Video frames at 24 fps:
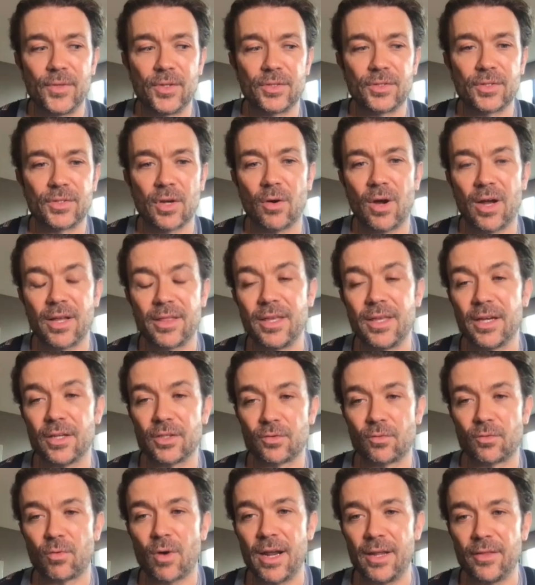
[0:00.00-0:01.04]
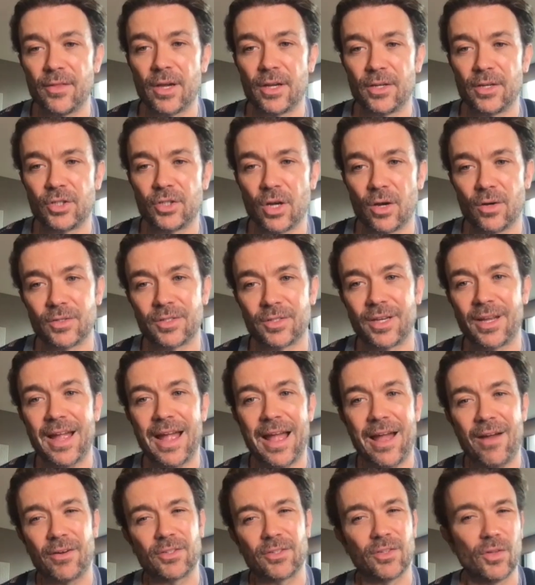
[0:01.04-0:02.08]
So I think it's great they chose a
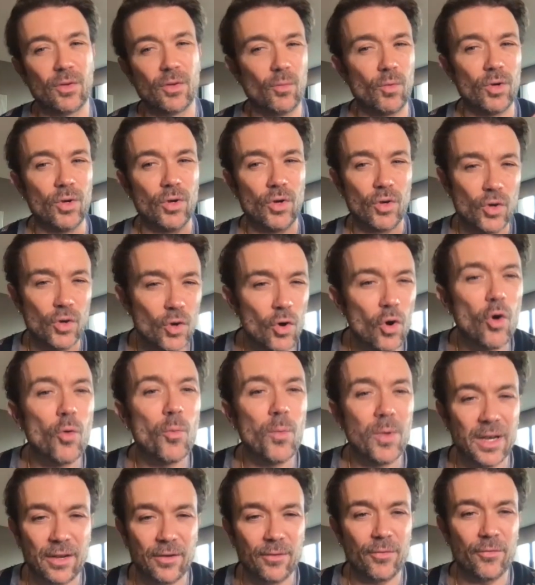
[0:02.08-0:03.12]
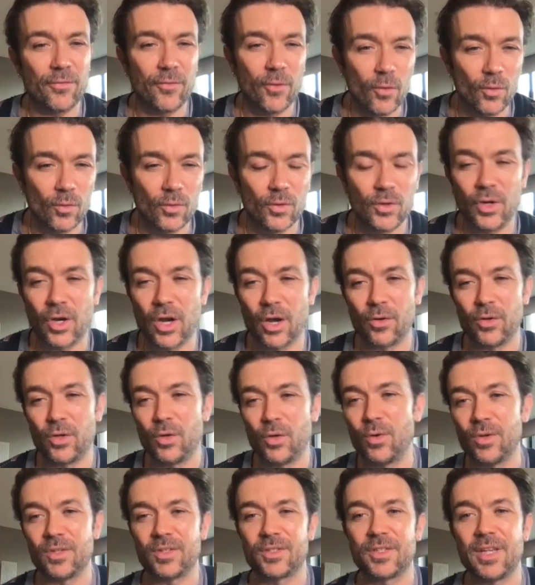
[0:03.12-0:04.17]
character that wouldn't normally fall, you
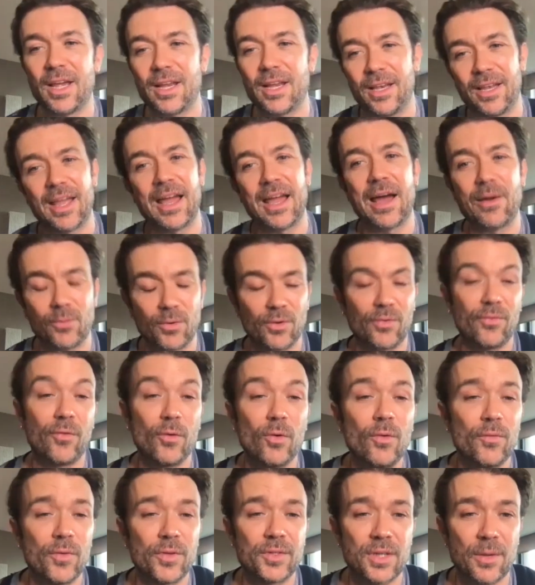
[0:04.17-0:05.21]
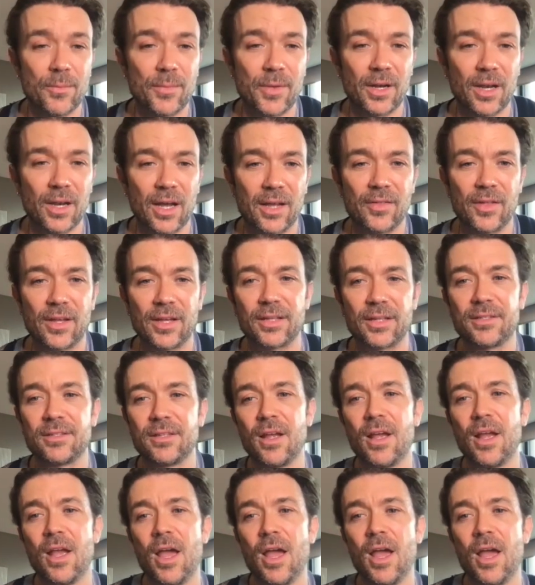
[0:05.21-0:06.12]
wouldn't say Leanne would fall for something like this.